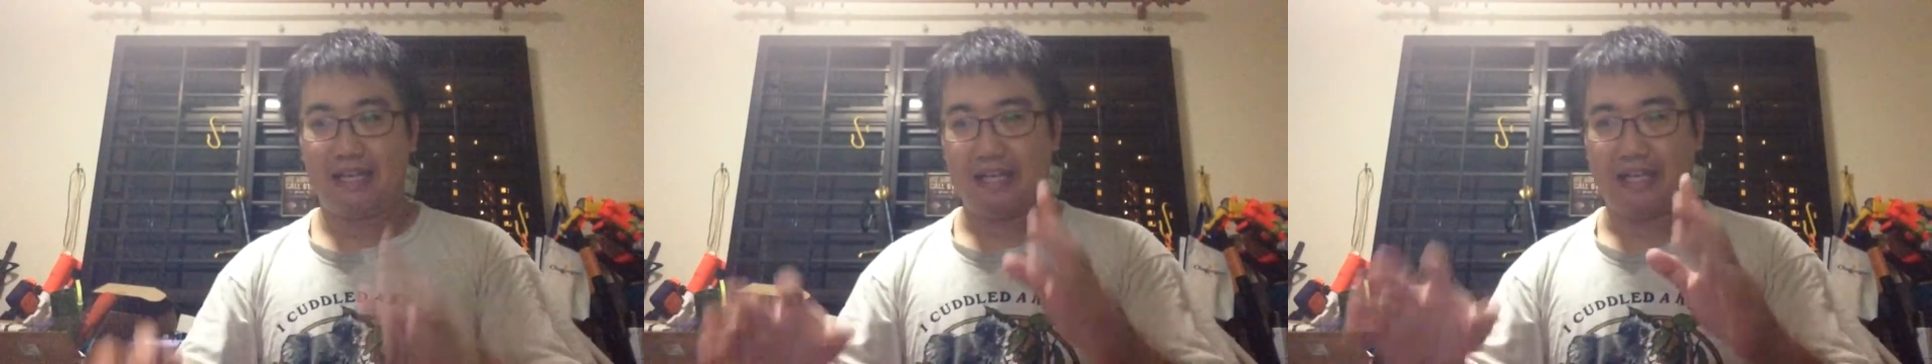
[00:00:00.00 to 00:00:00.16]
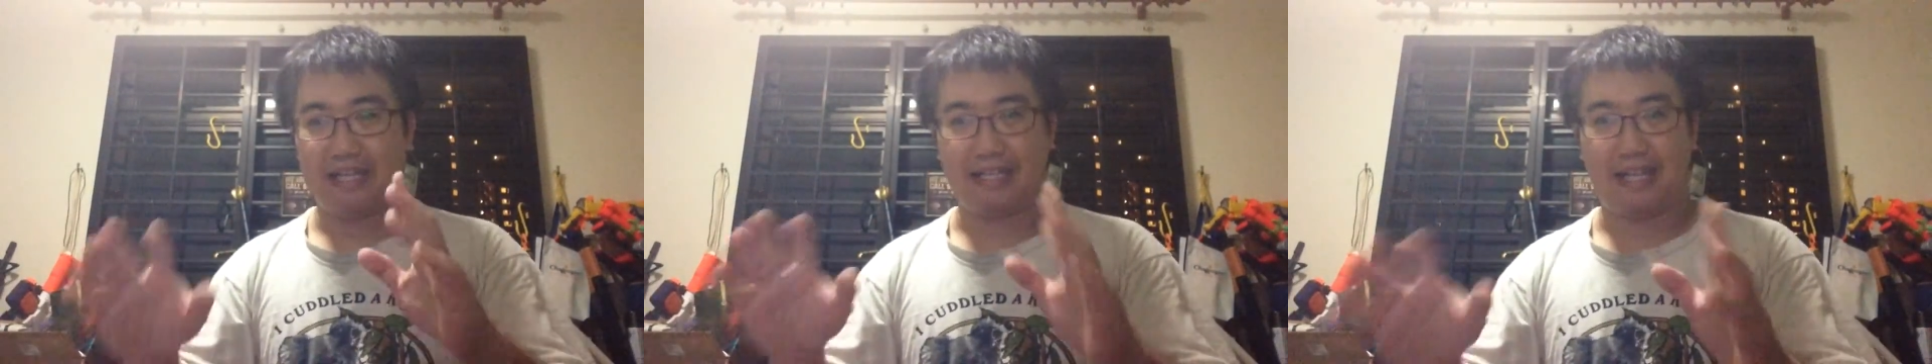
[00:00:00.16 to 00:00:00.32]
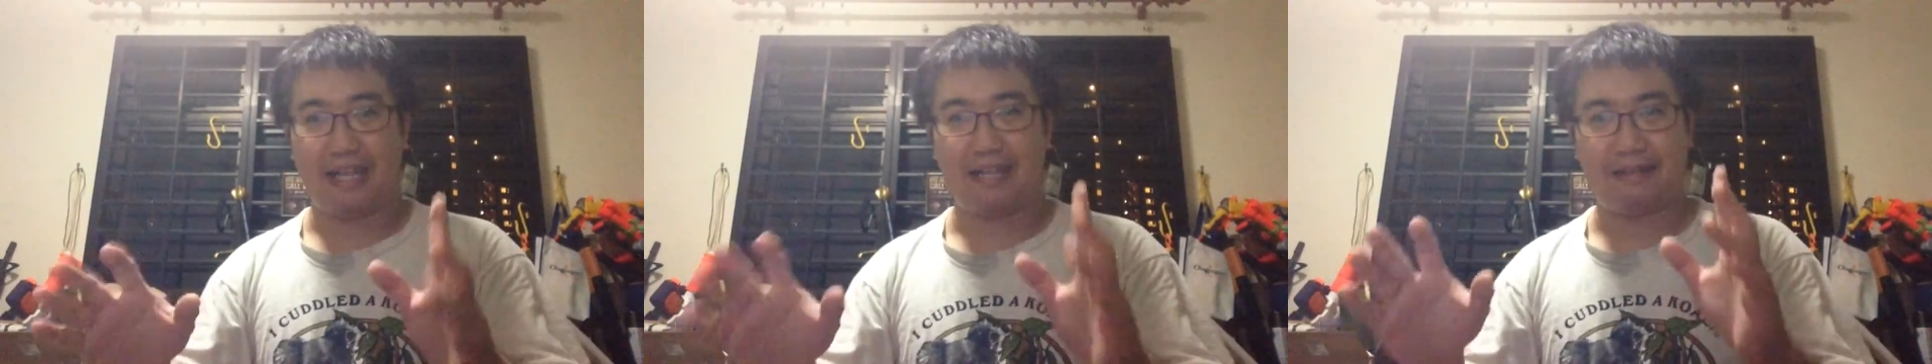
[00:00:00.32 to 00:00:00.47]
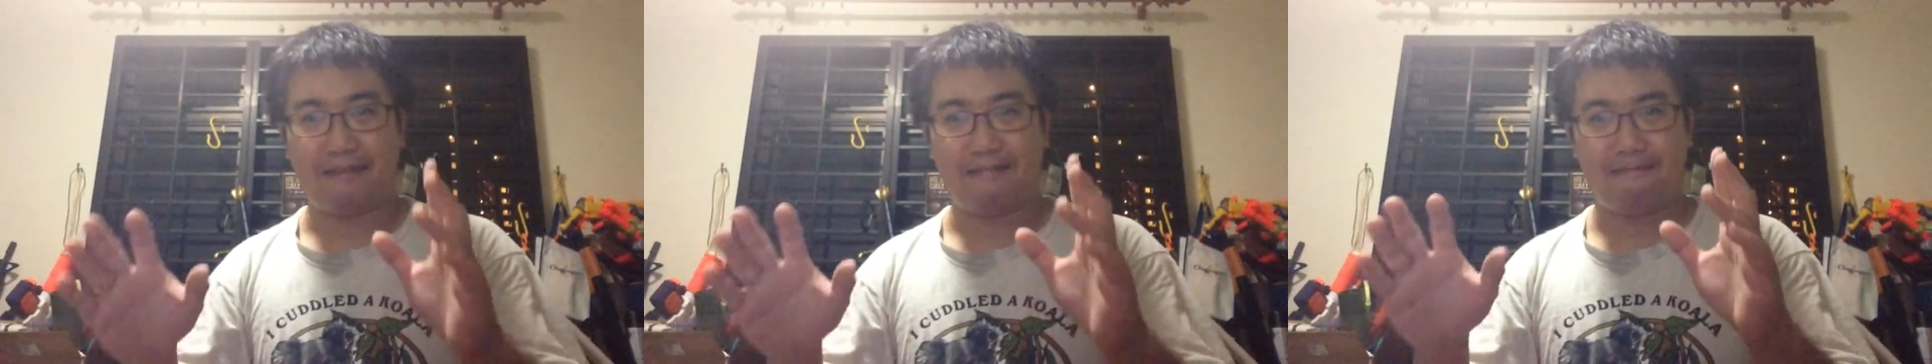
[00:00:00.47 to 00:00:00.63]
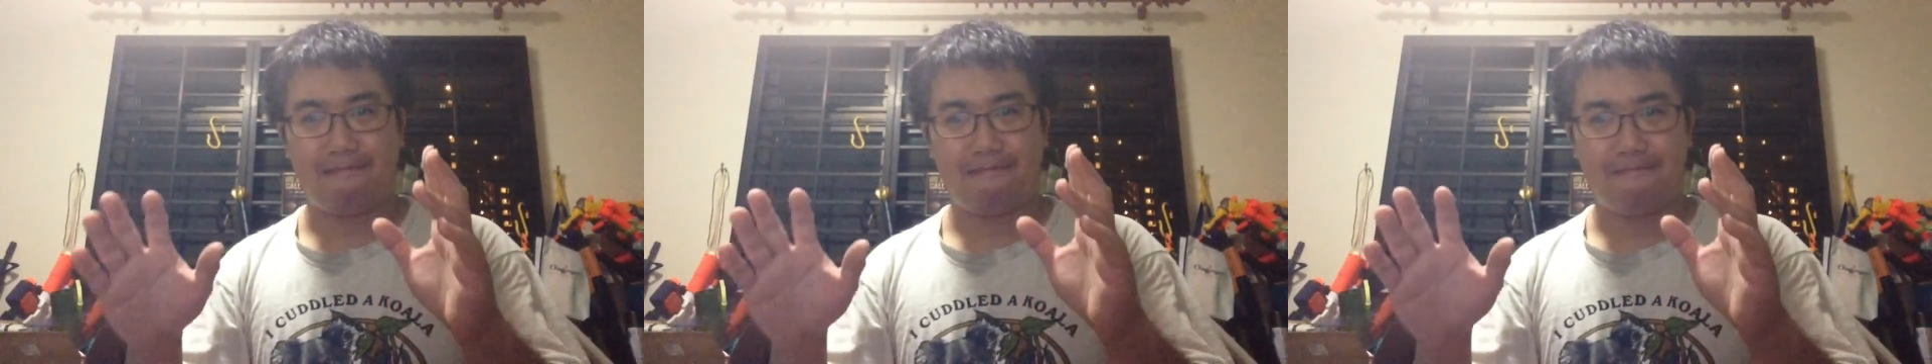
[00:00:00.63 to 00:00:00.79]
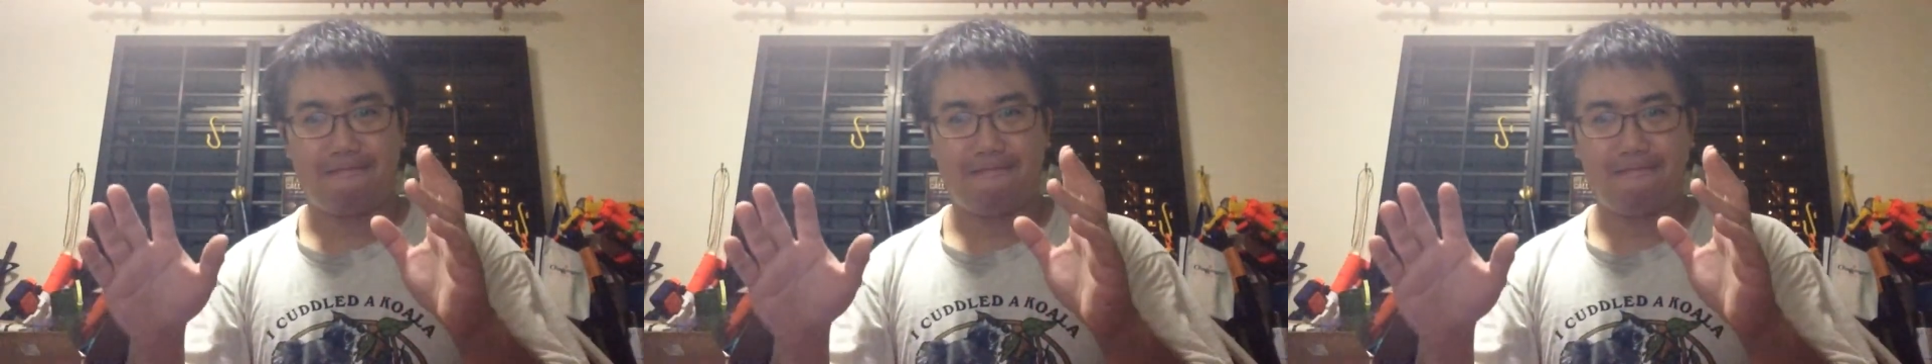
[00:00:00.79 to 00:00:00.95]
is that
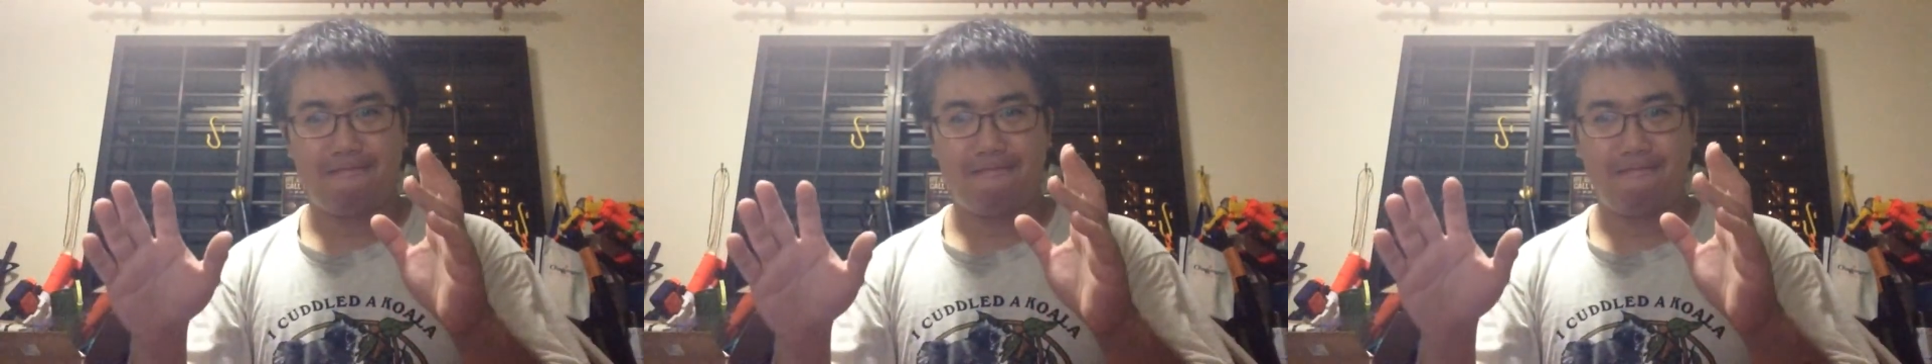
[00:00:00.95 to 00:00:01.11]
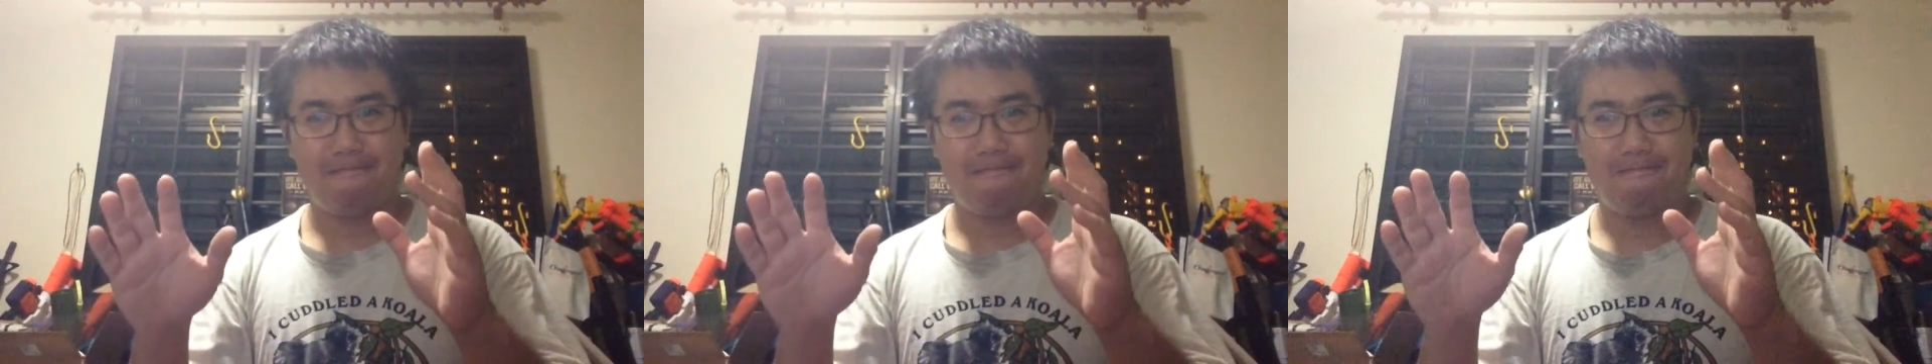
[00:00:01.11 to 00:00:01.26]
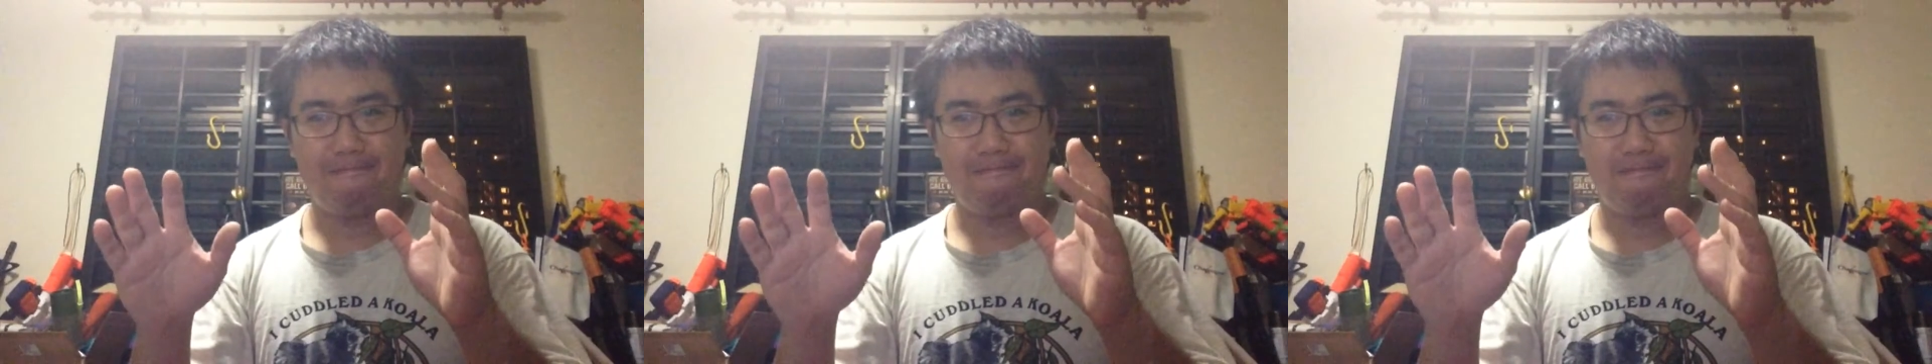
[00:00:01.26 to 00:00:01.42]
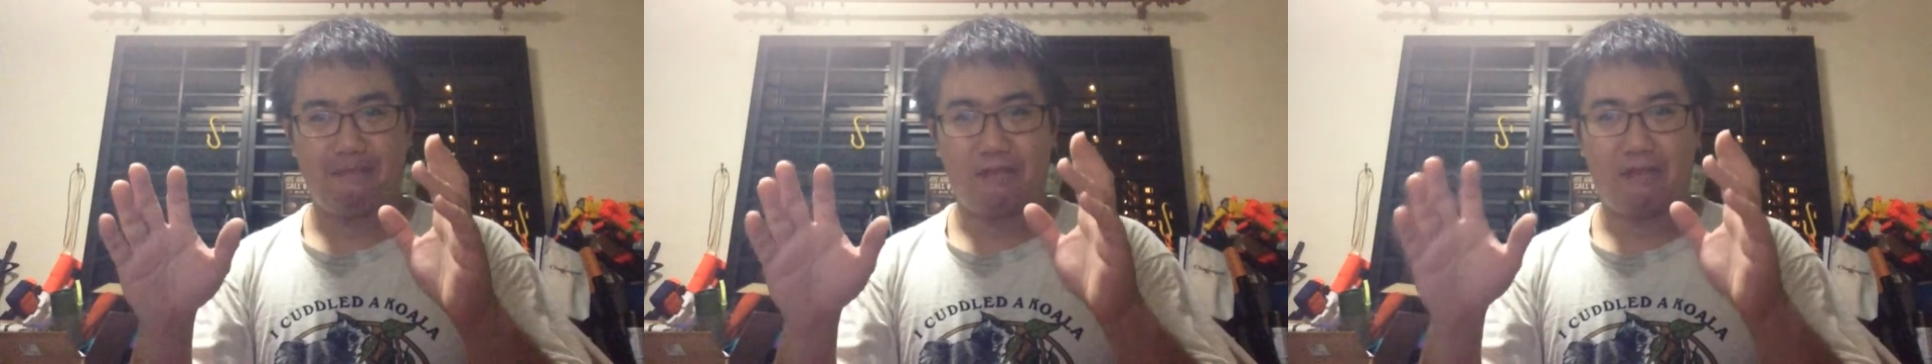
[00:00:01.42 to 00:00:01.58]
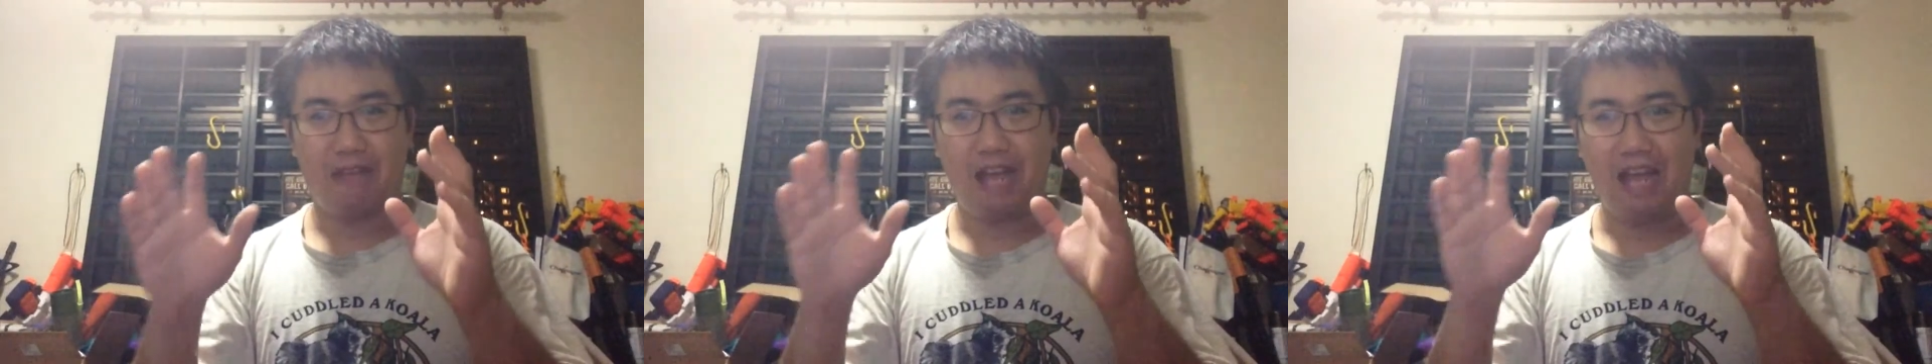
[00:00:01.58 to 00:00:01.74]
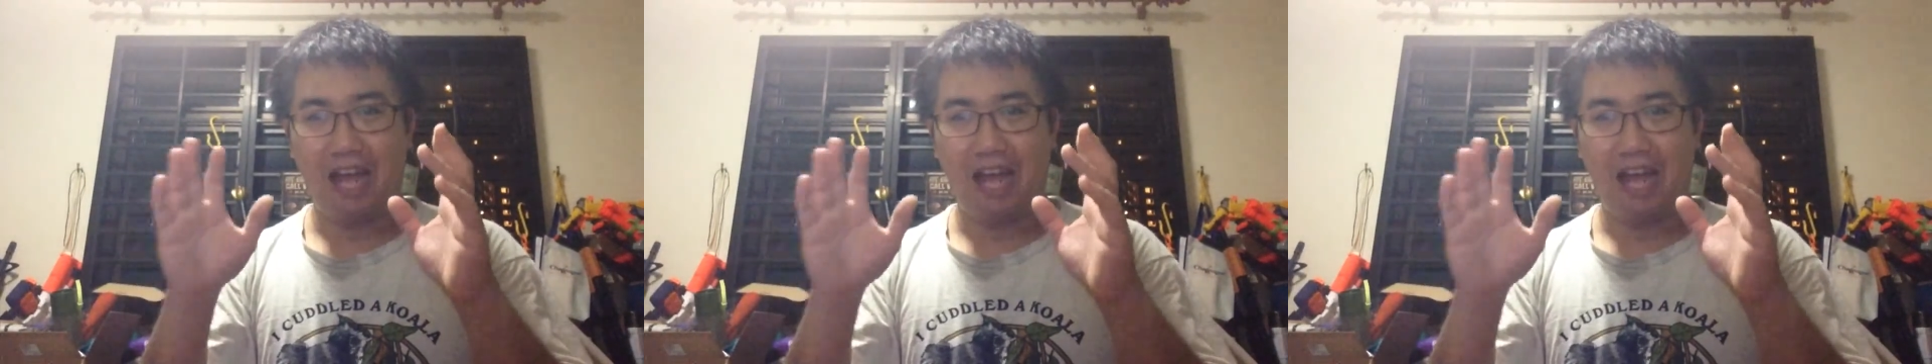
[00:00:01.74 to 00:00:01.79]
you